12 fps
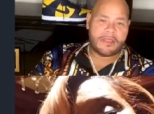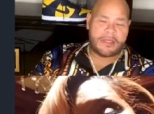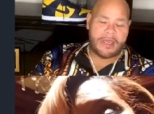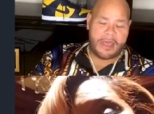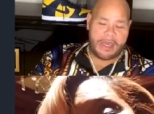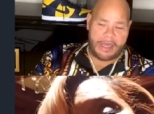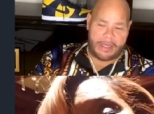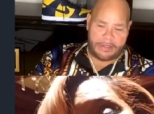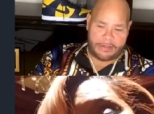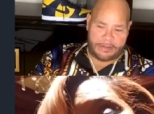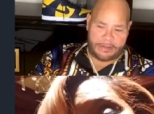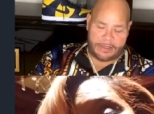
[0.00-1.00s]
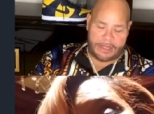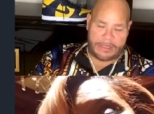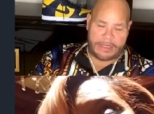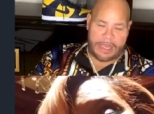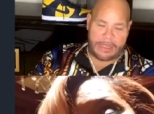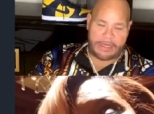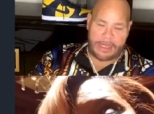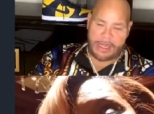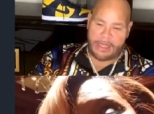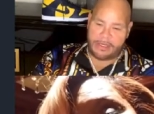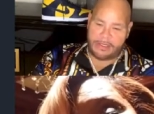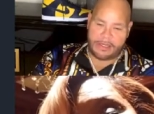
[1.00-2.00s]
Yeah,
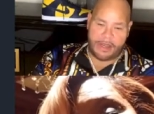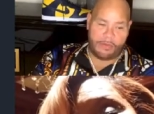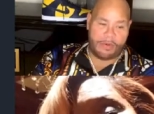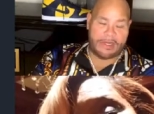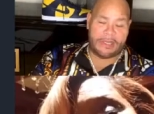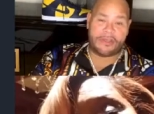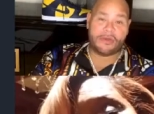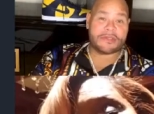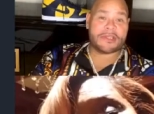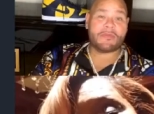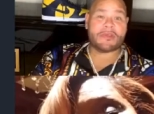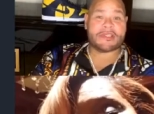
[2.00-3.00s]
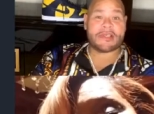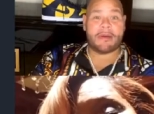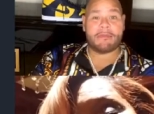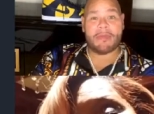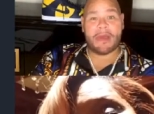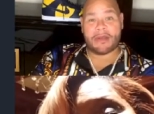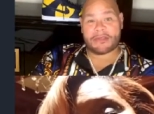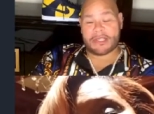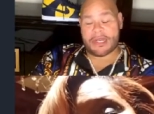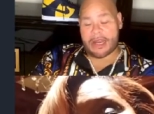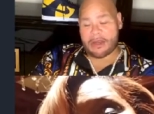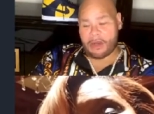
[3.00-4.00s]
and Whitney Houston was something else.
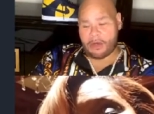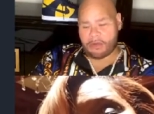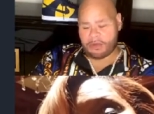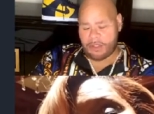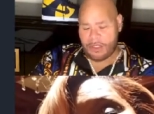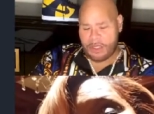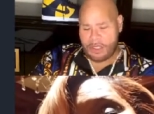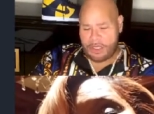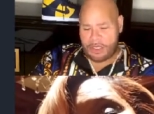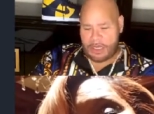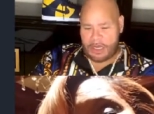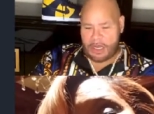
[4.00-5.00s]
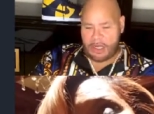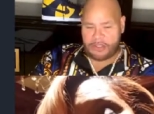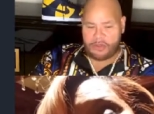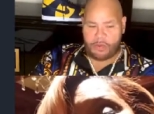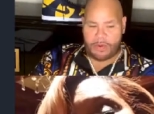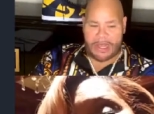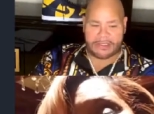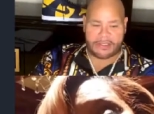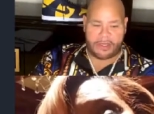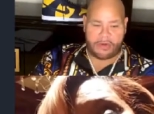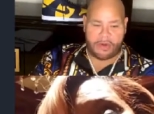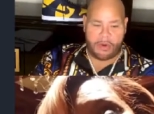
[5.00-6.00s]
And I know you watched her
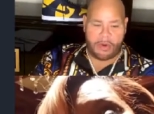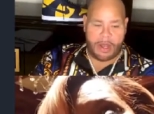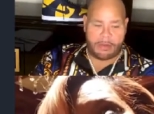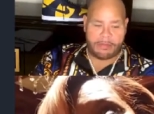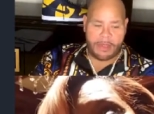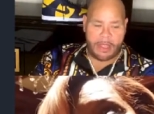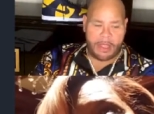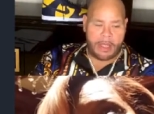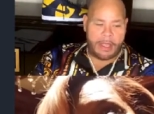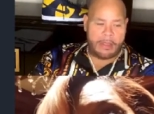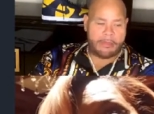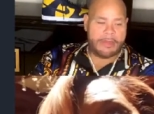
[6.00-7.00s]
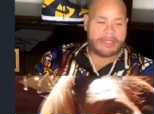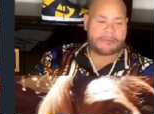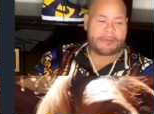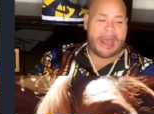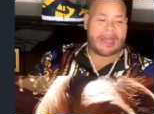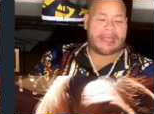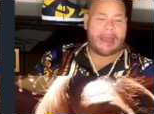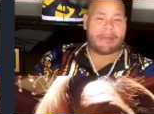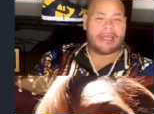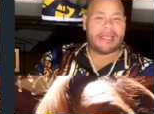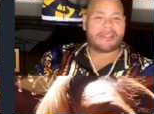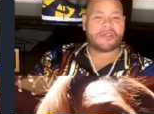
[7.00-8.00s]
grow up. Miss Patti, I'm gonna
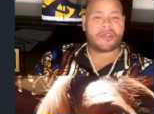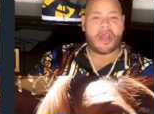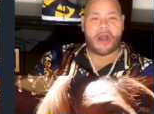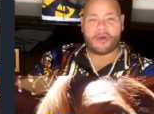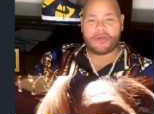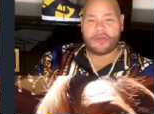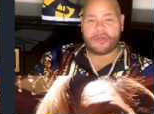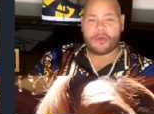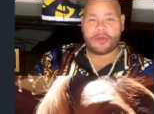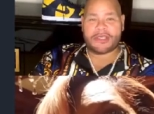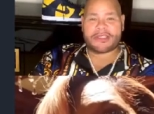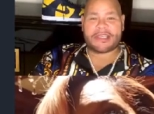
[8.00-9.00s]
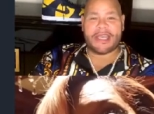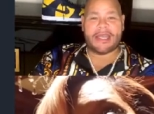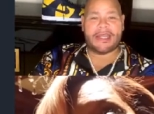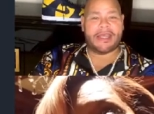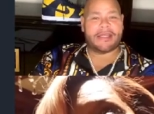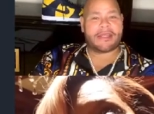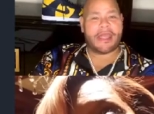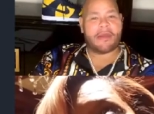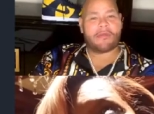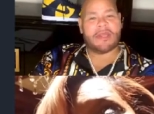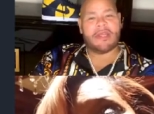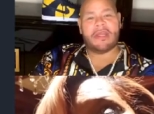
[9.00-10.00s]
let you go. You do your CNN thing.
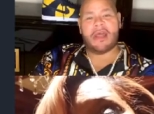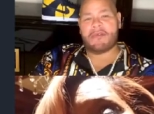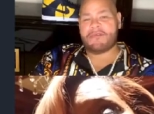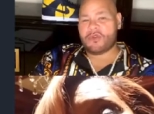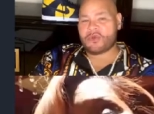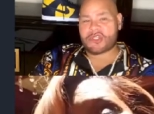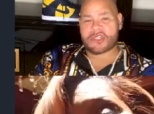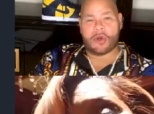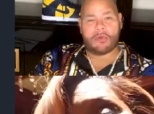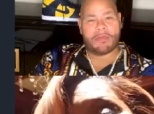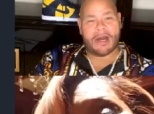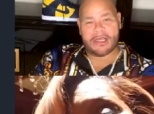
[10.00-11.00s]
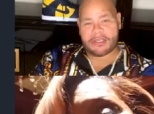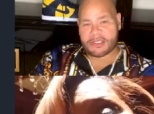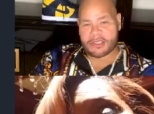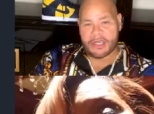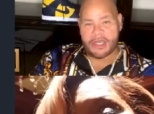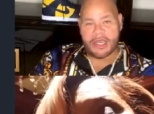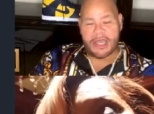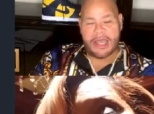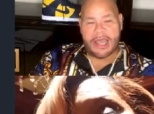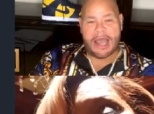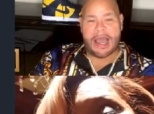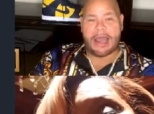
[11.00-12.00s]
We love you so much. I